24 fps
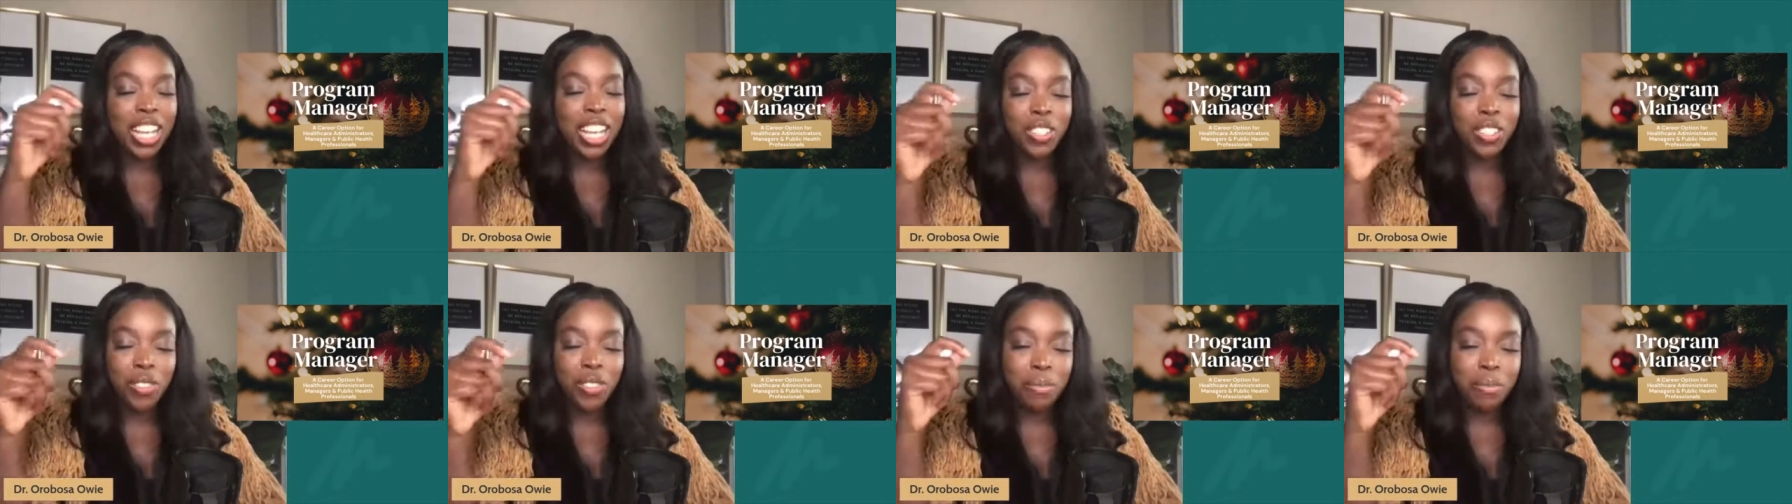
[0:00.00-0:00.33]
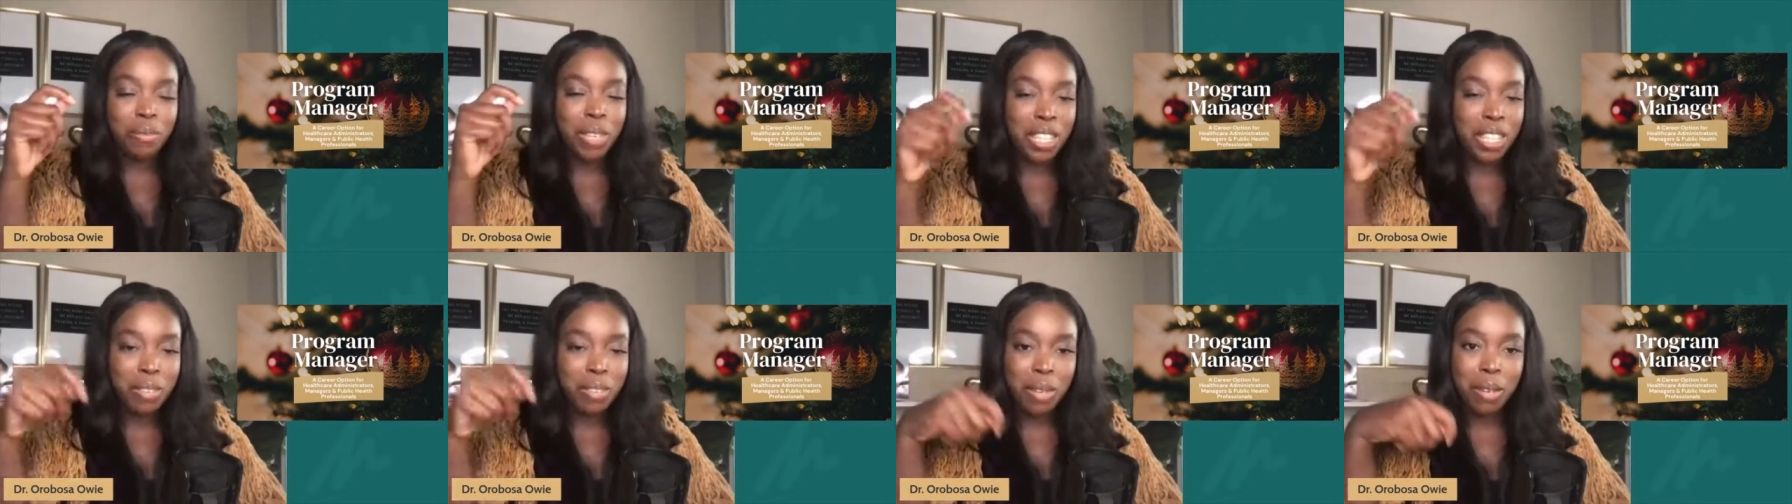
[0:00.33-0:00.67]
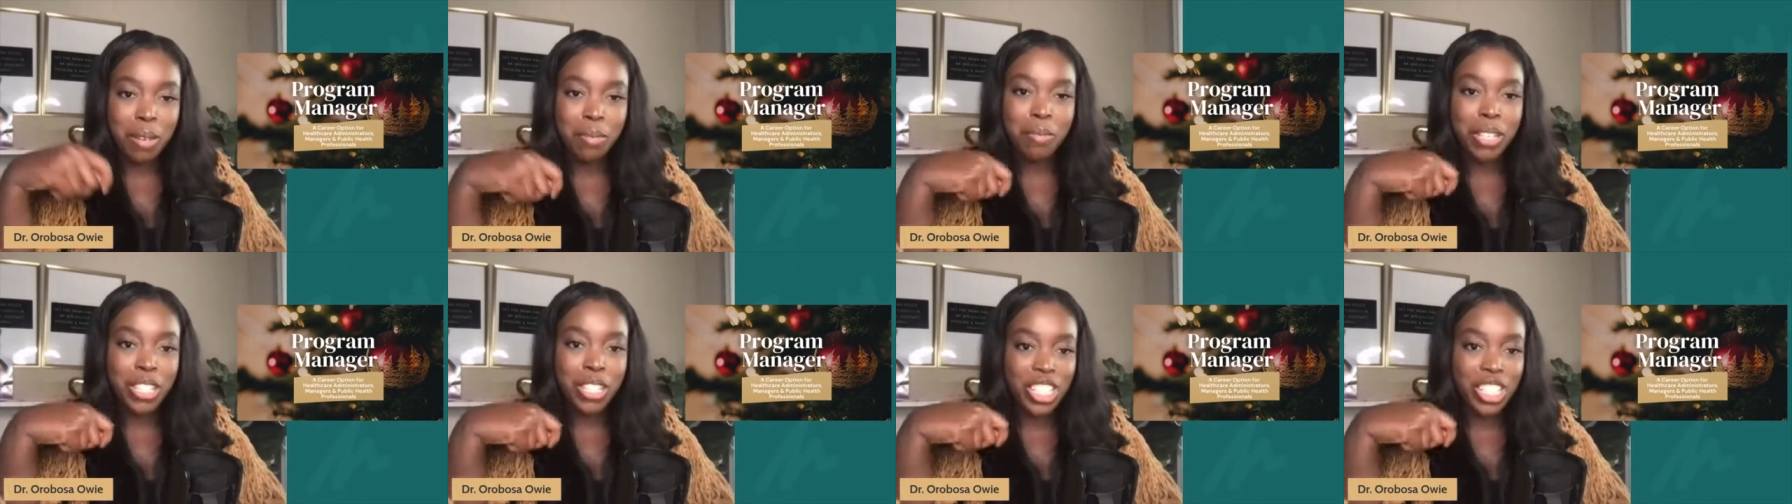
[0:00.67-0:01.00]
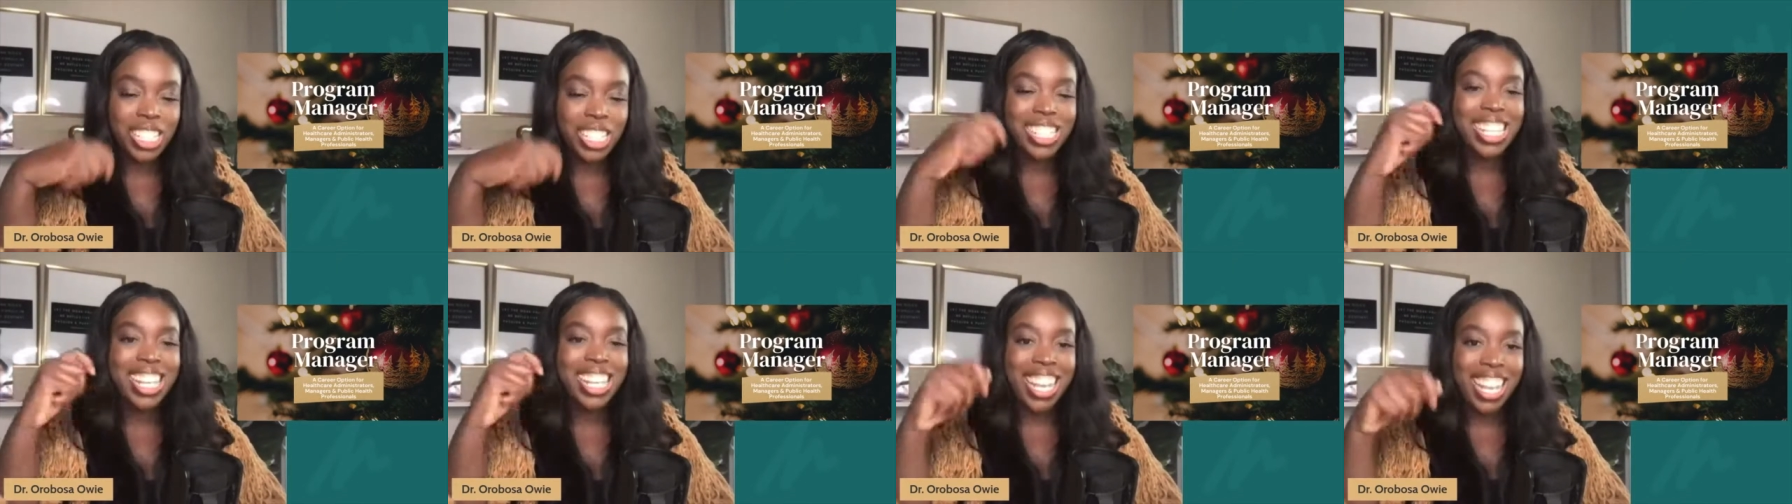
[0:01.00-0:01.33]
I do make it my
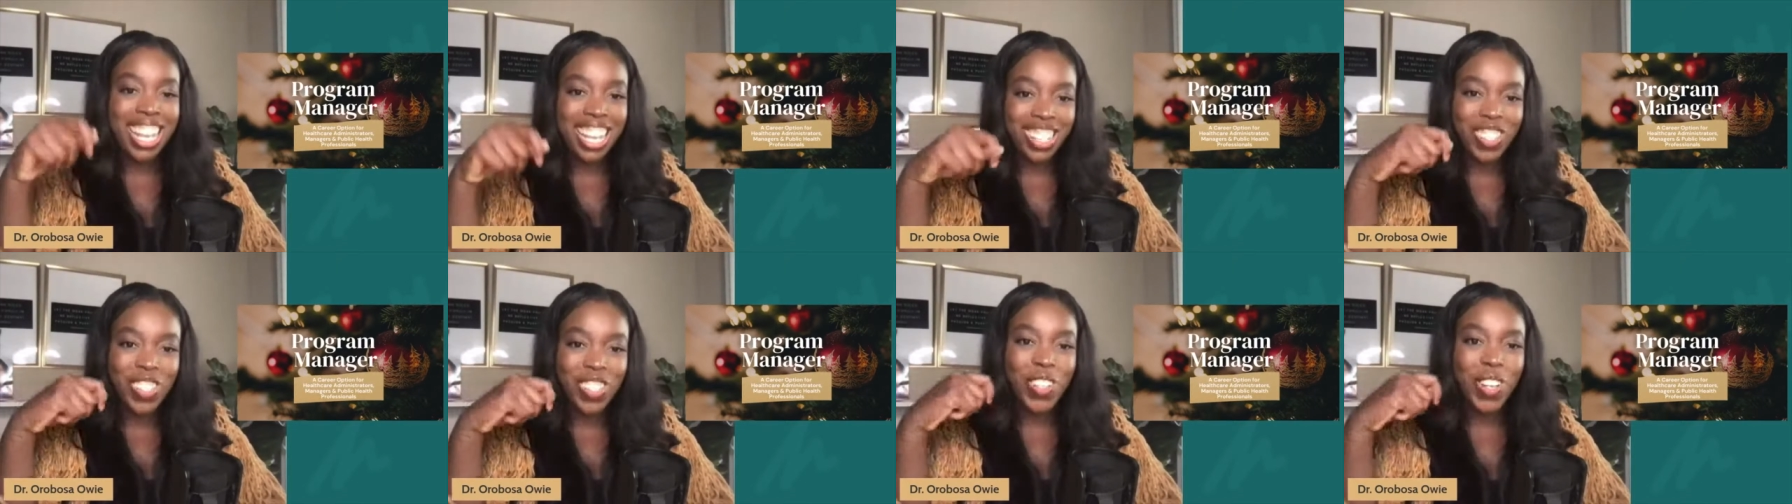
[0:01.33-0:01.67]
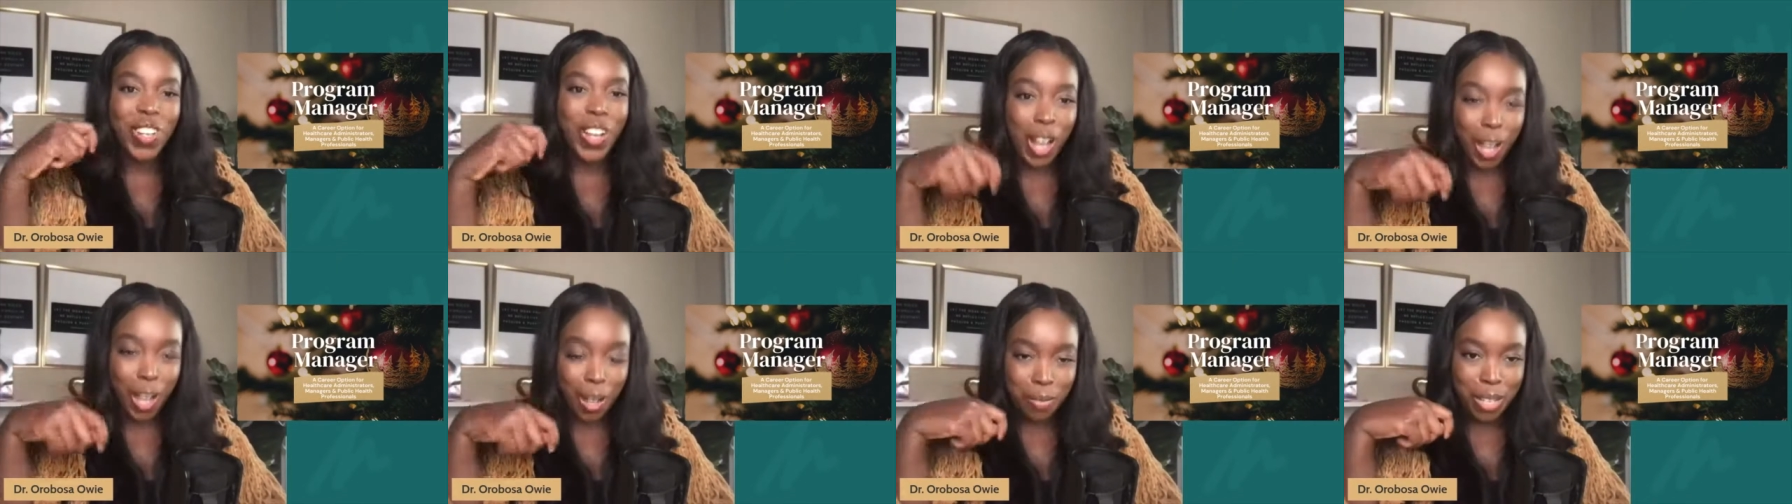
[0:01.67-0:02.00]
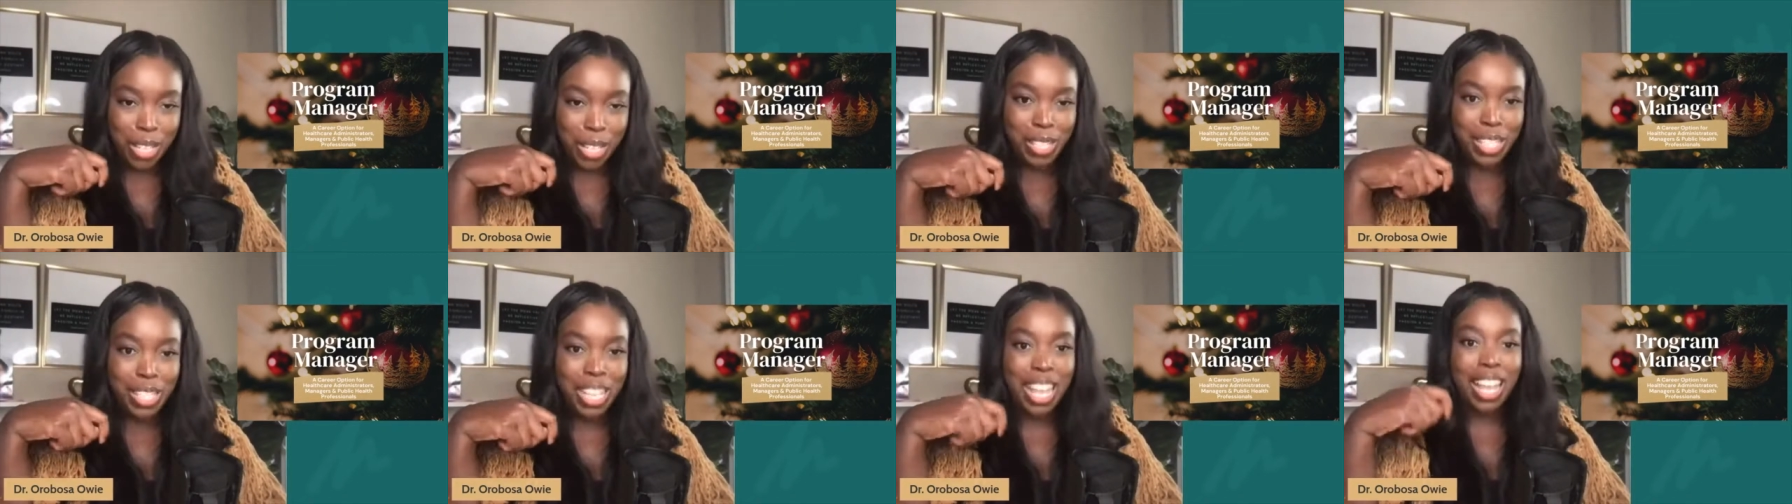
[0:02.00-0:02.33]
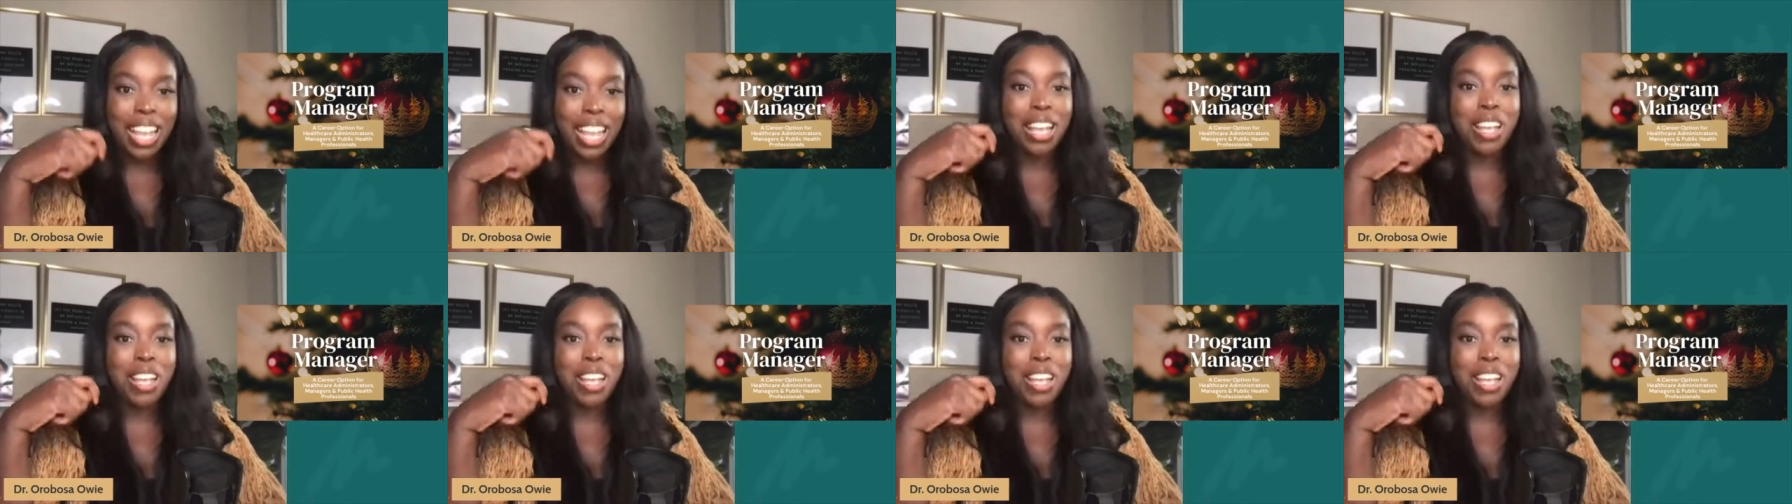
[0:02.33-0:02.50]
mission to answer comments.